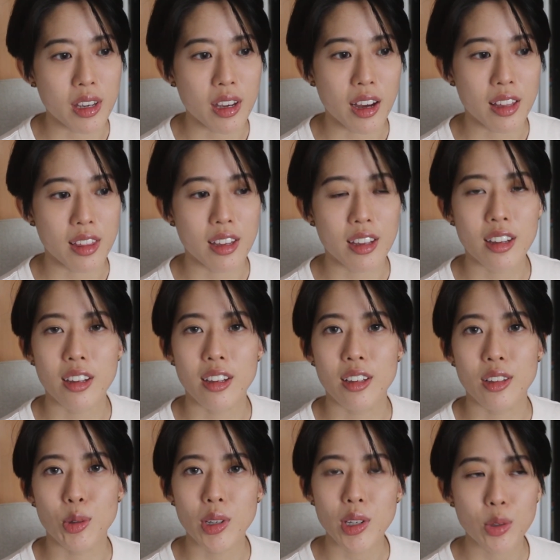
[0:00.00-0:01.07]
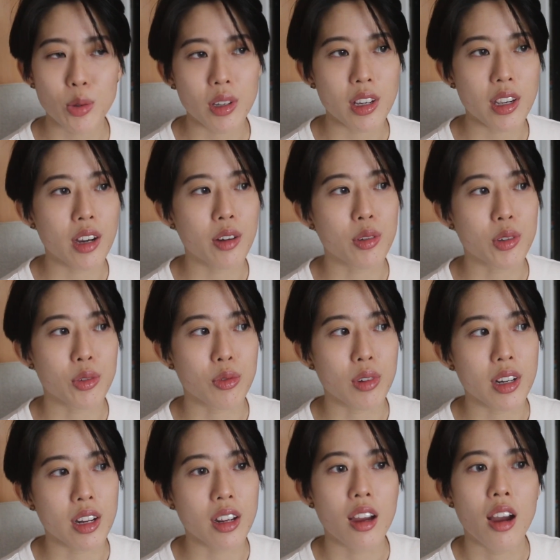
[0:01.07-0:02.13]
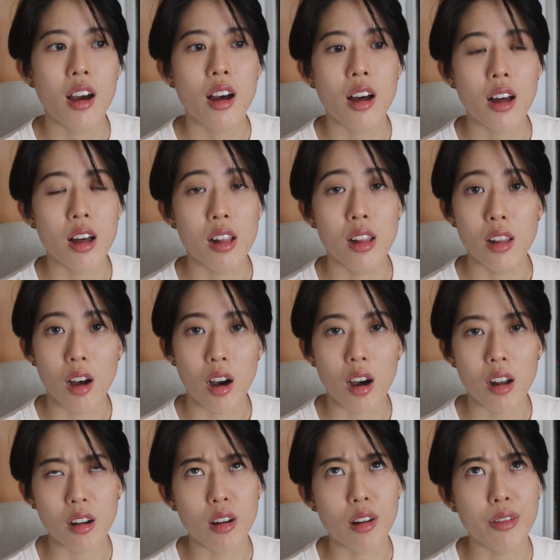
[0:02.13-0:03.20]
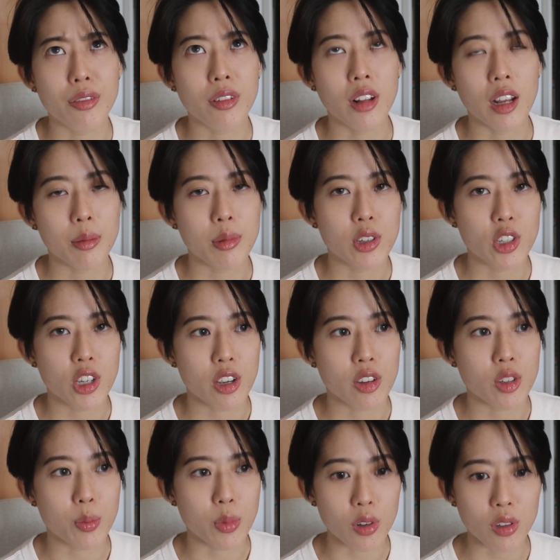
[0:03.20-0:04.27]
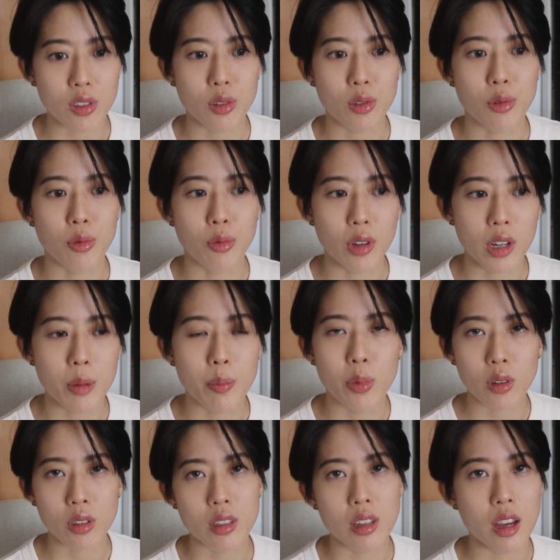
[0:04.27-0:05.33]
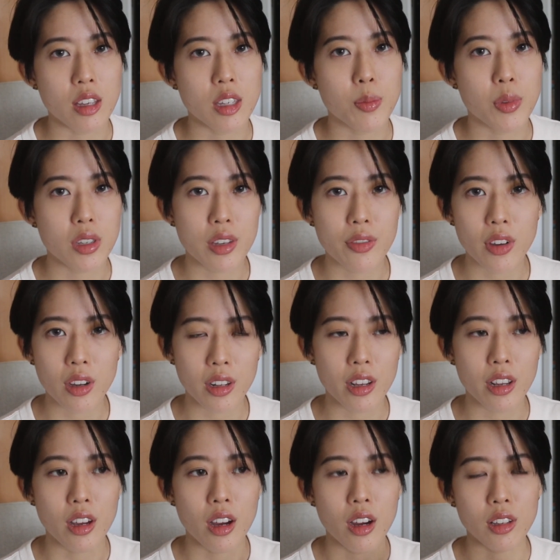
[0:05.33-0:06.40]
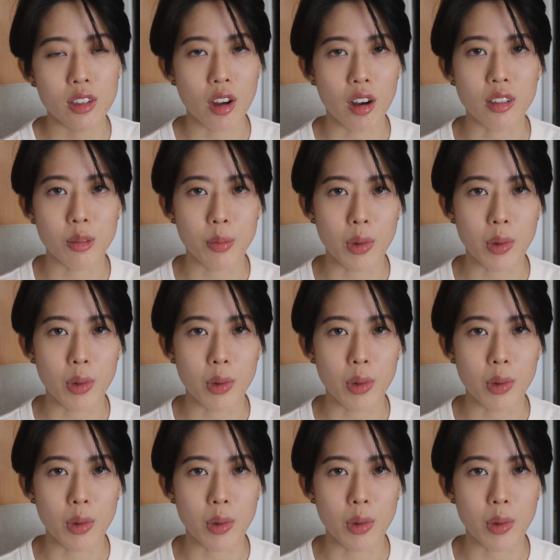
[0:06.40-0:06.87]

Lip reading: I think in 2020 I was reading a lot of climate change books, so really books that specifically talked about